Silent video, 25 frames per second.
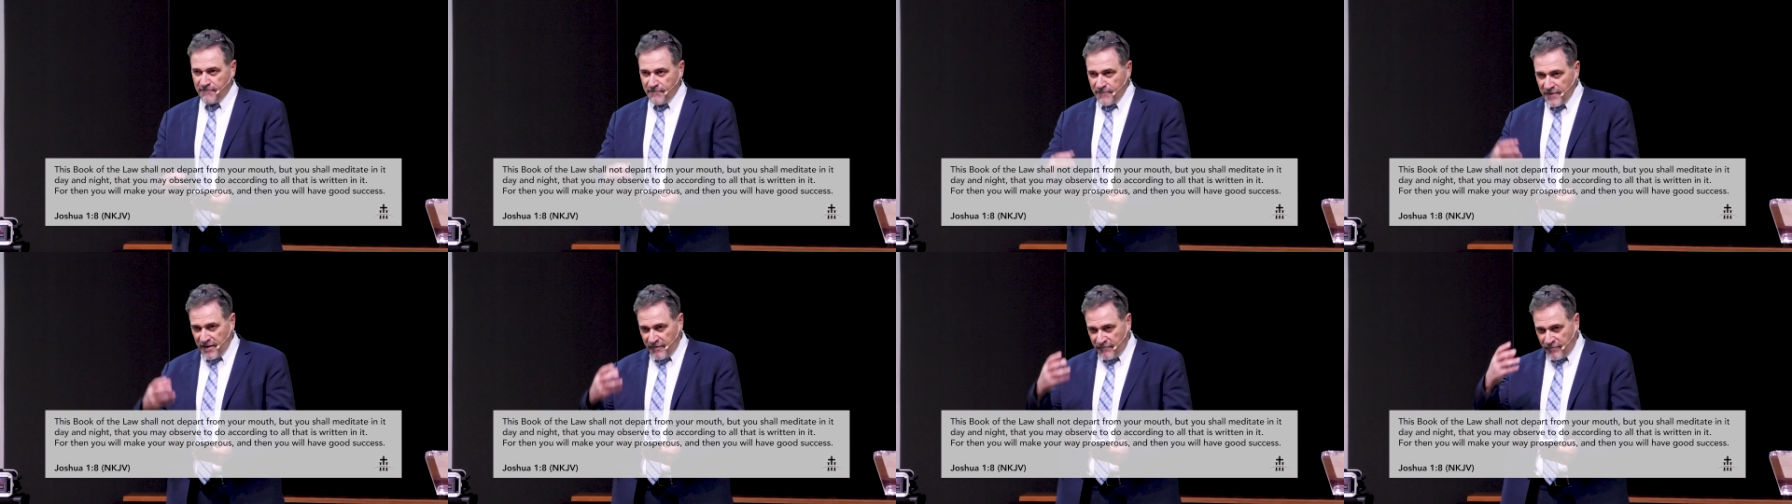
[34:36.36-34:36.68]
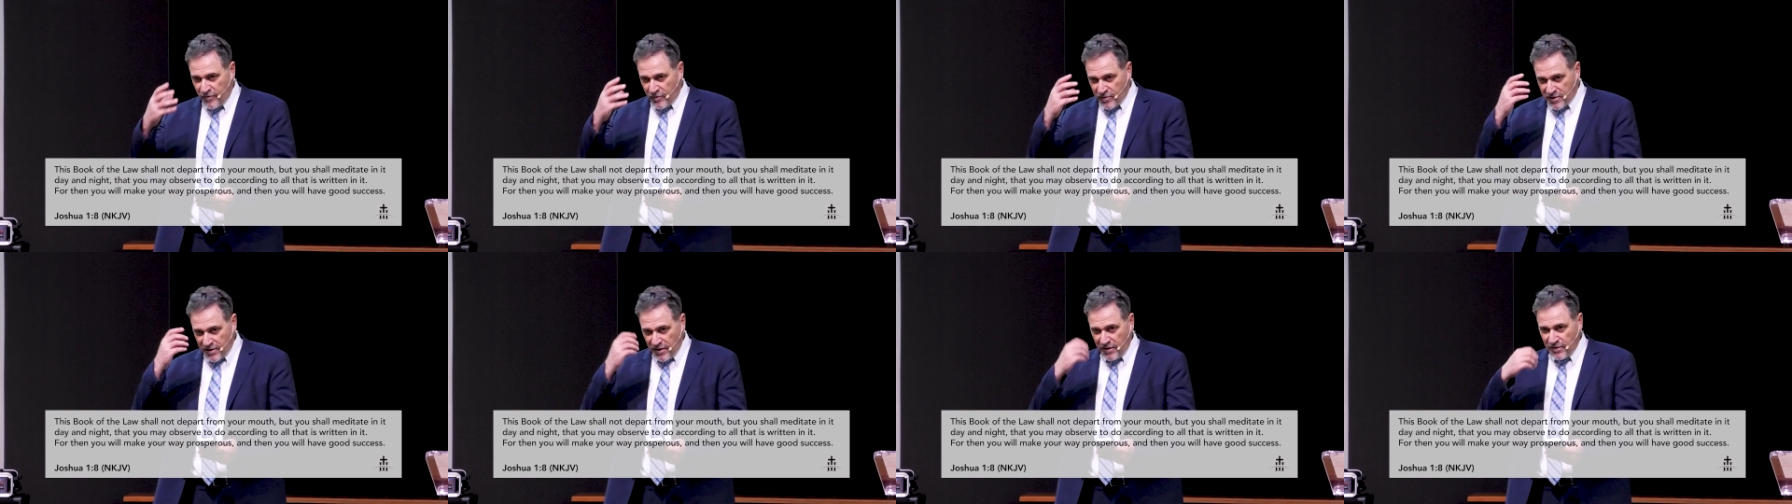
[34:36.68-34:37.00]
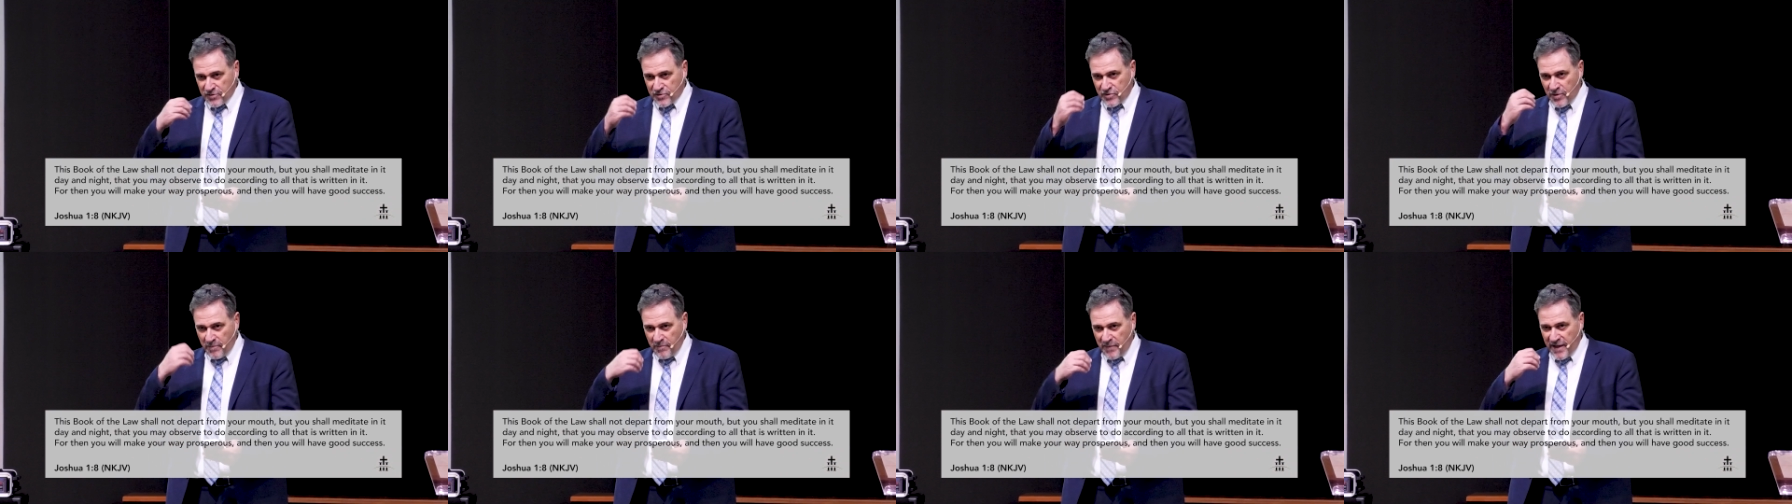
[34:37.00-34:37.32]
if you
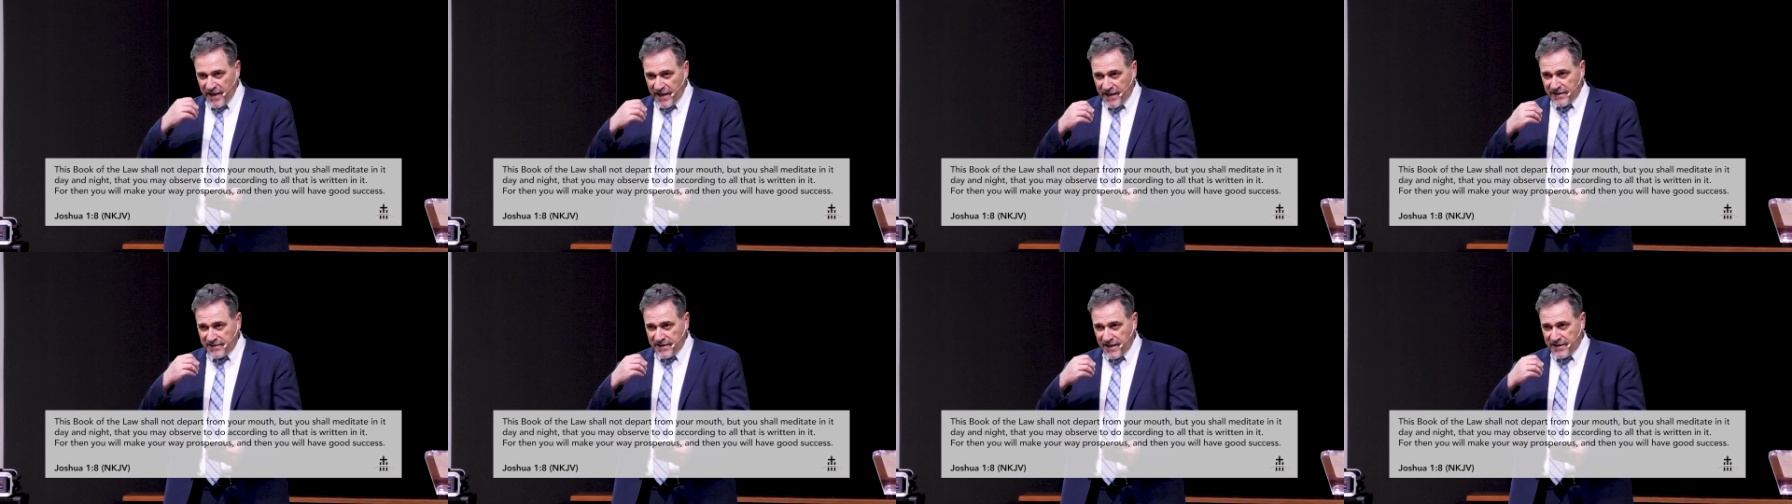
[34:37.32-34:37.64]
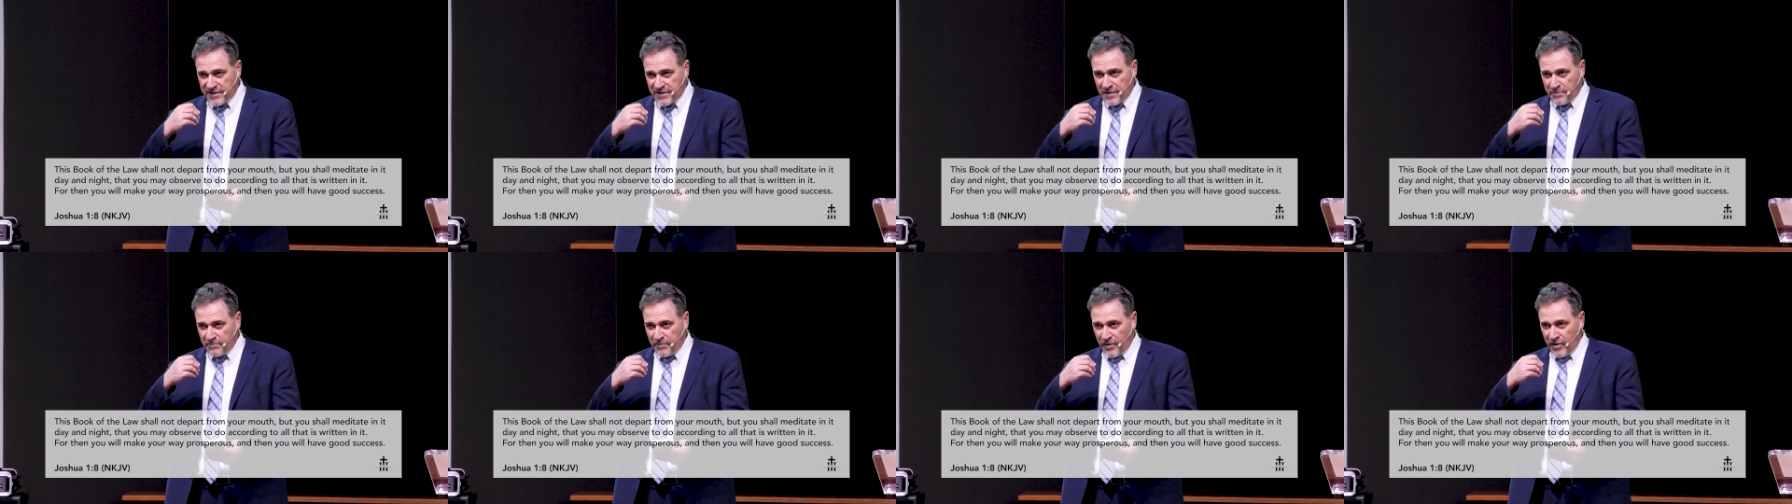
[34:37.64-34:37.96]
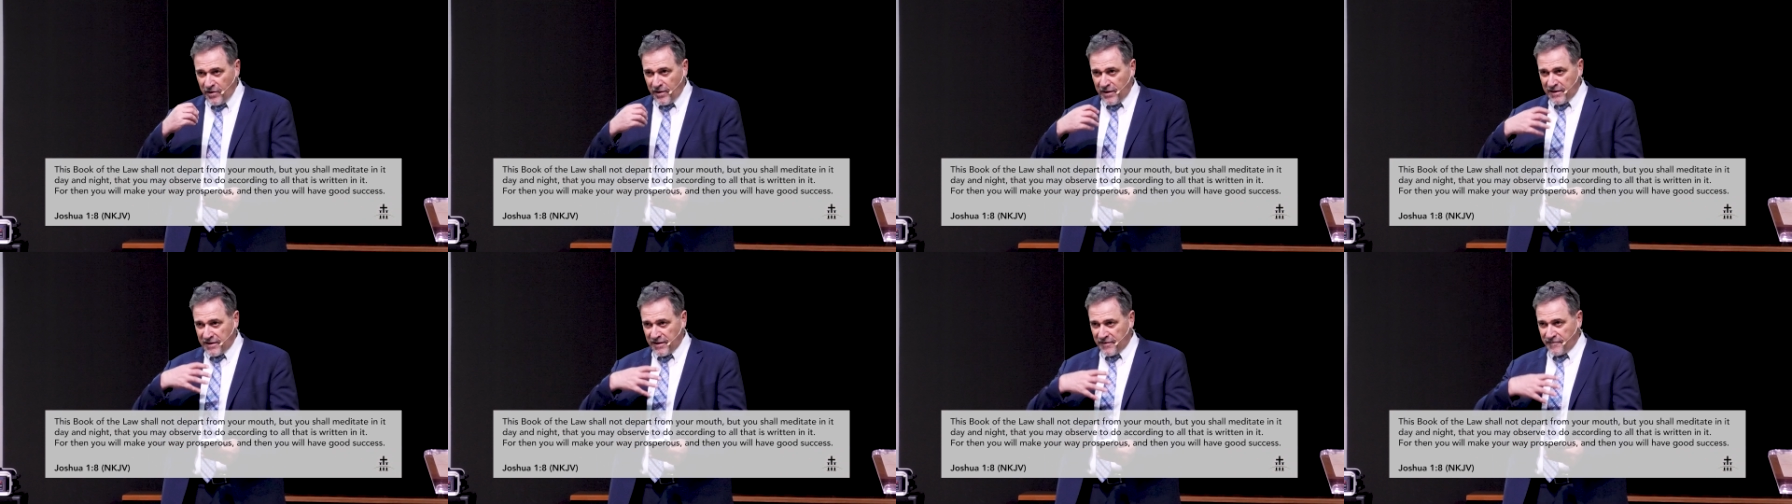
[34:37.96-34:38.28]
start to meditate upon it,